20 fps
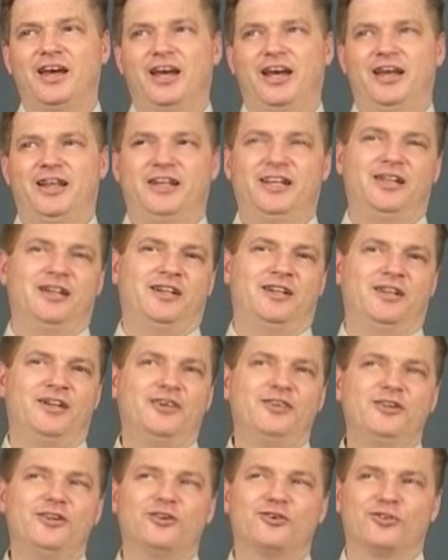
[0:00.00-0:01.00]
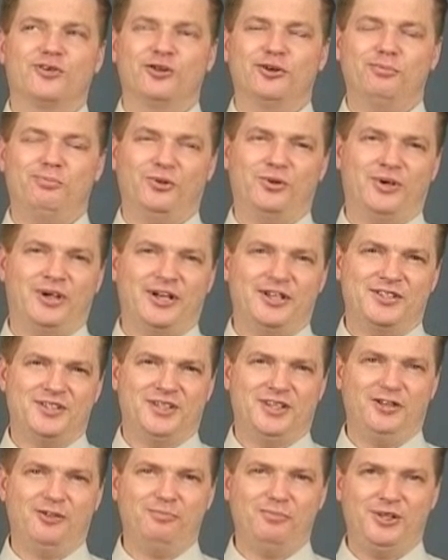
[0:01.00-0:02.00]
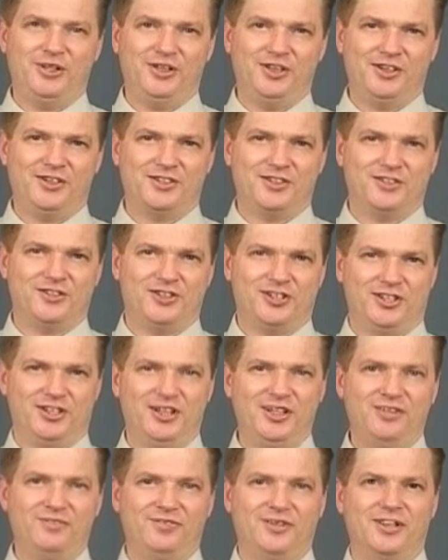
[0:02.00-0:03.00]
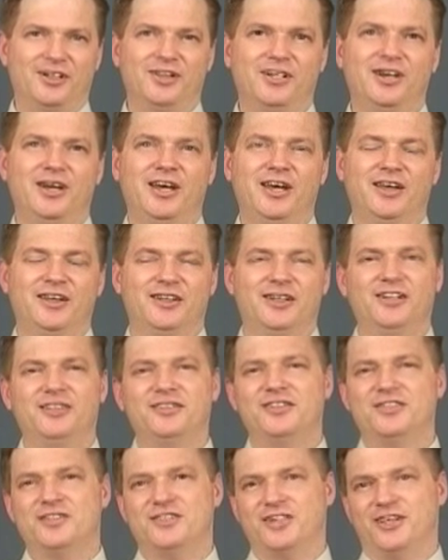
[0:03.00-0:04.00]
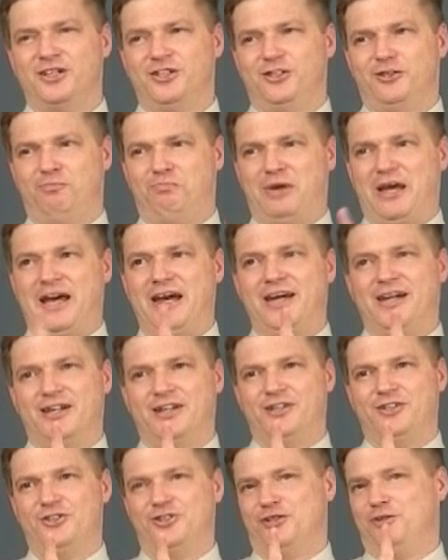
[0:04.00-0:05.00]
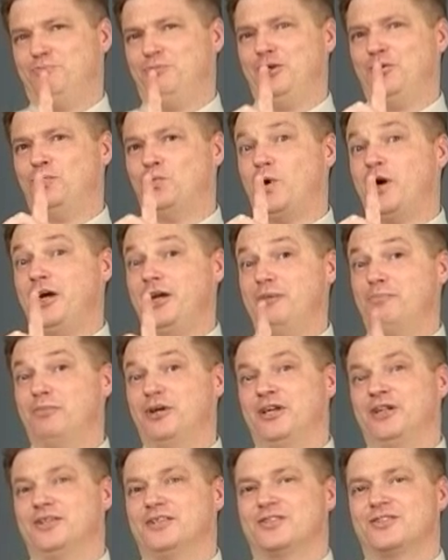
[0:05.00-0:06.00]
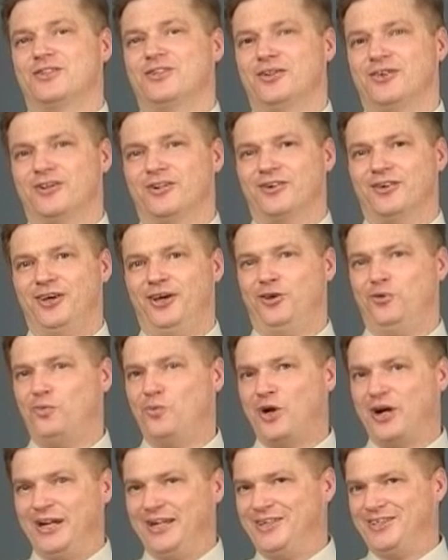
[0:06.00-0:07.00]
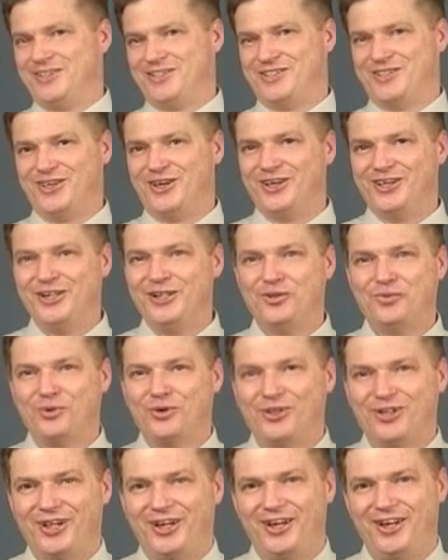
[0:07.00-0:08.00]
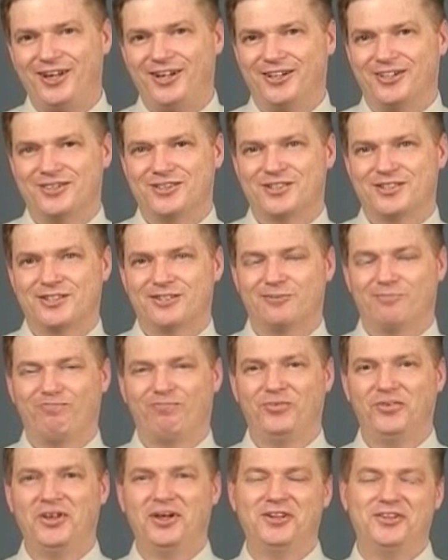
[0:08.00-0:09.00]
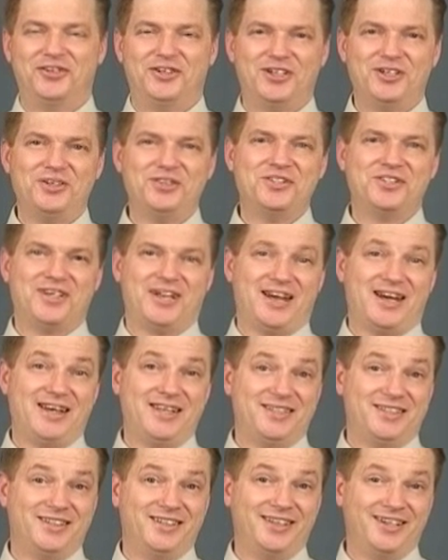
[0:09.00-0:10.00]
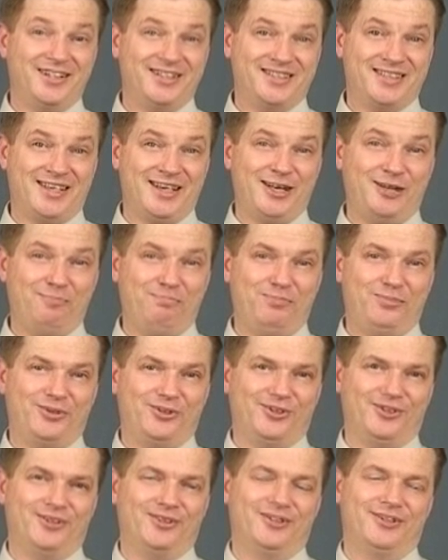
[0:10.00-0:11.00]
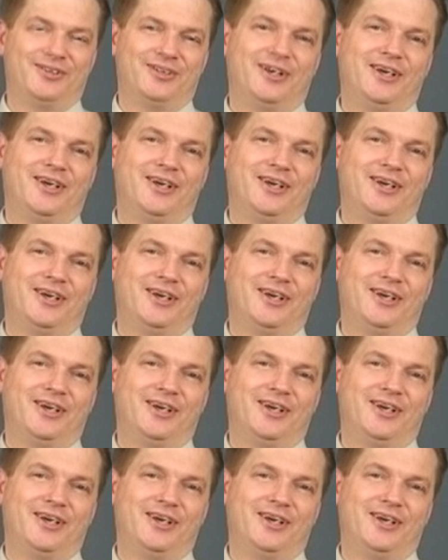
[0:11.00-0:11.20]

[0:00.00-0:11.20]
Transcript: And then another group who has their meetings in Geneva, they'll decide that packet should be Y bytes long, and Y does not equal X. Just as an example,